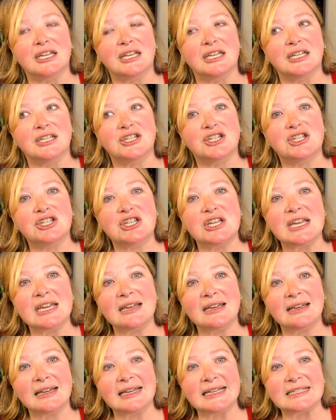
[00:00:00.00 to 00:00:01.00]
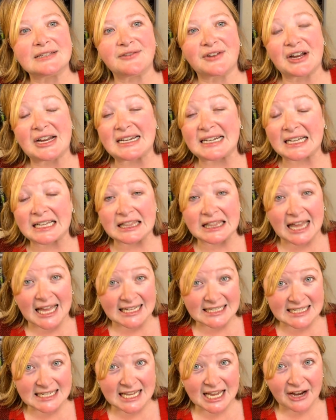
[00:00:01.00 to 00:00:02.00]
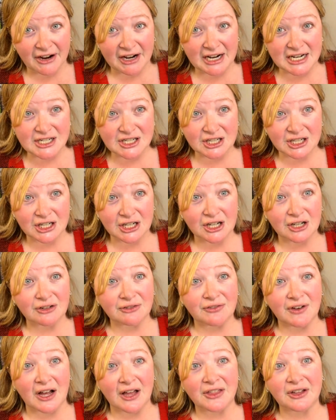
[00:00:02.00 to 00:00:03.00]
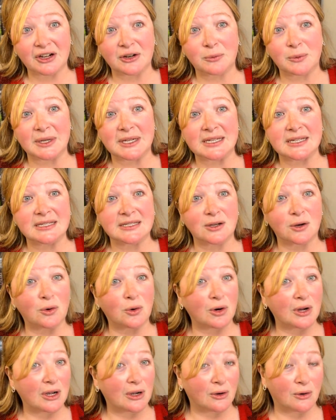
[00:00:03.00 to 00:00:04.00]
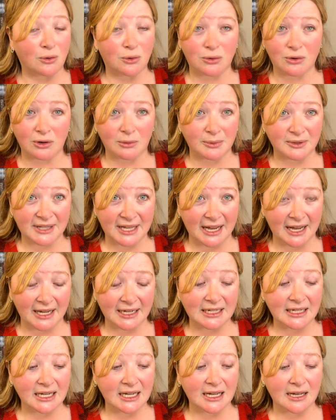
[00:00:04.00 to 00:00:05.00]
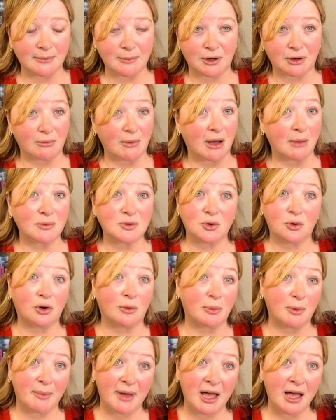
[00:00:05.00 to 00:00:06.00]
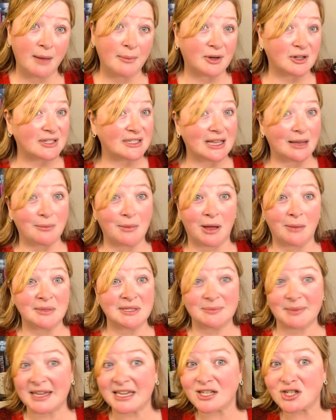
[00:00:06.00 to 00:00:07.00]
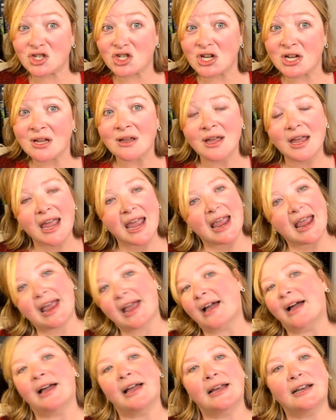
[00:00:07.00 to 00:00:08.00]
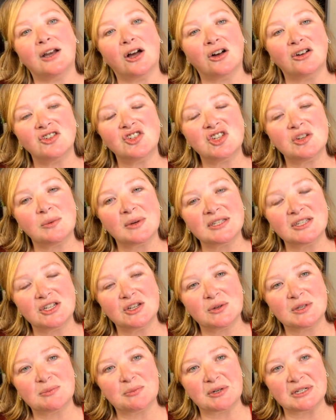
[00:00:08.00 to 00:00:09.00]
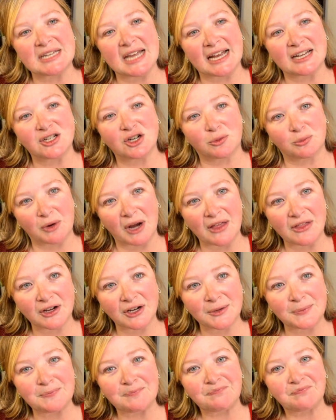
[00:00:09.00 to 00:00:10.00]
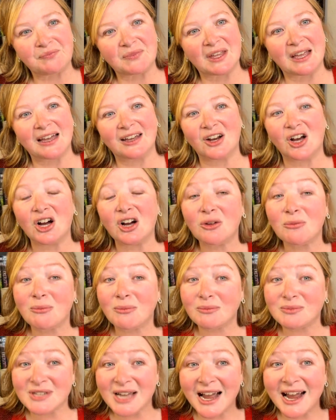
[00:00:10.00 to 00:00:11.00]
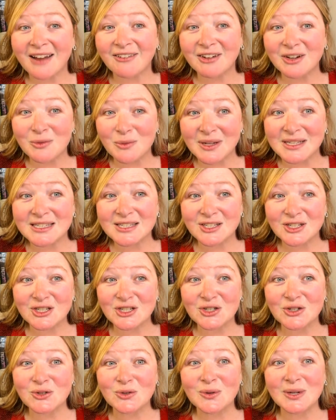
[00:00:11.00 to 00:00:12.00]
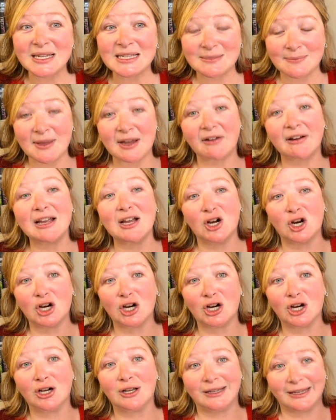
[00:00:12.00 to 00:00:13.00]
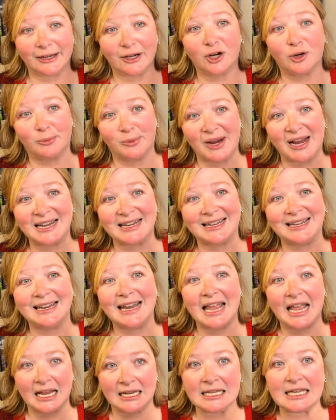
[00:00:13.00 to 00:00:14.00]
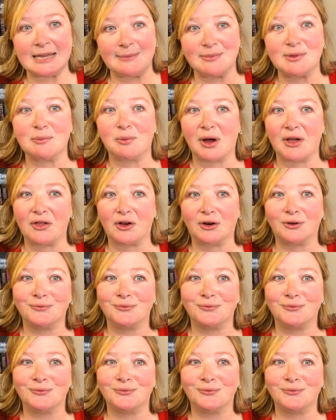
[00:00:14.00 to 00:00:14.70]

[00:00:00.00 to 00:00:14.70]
She is a very neglected character. Her father was a horrible dad. Her mom was a horrible mom. Her stepmom is a bitch. And all she wants to do is protect her brother. And all Tyrant wants to do is marry her, get her pregnant, and keep the brother.